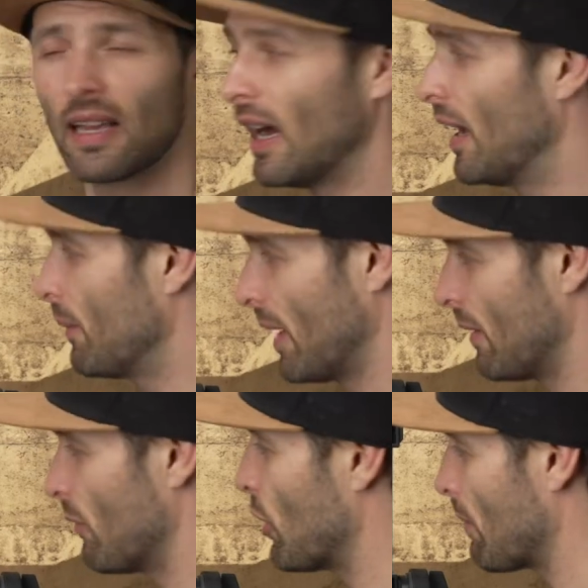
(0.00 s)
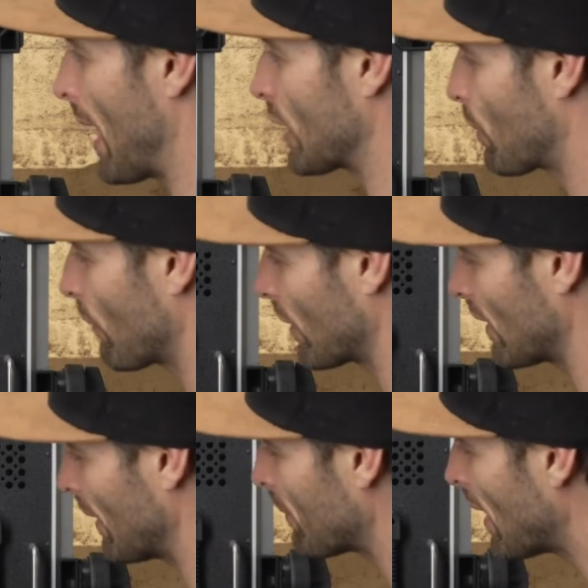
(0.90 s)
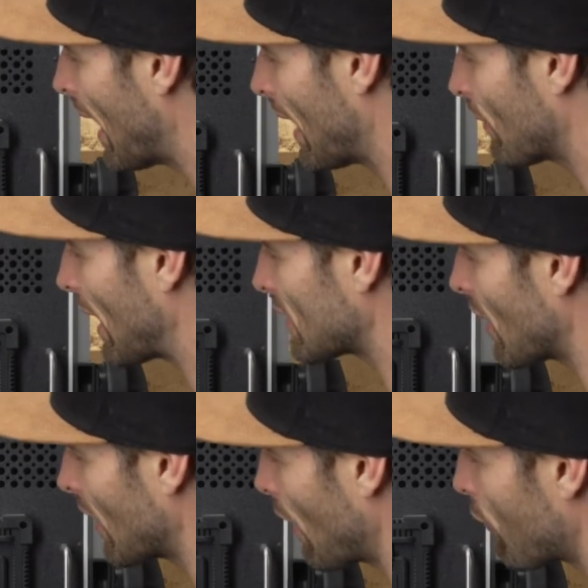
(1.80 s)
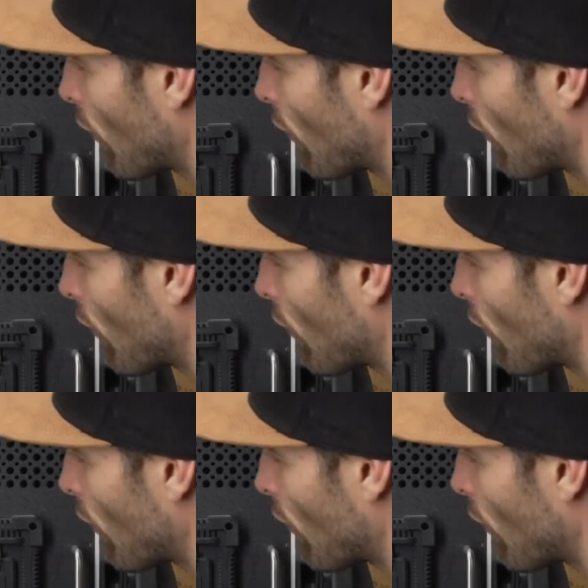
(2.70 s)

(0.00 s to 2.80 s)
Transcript: um, and you can match perfectly. And if that's not enough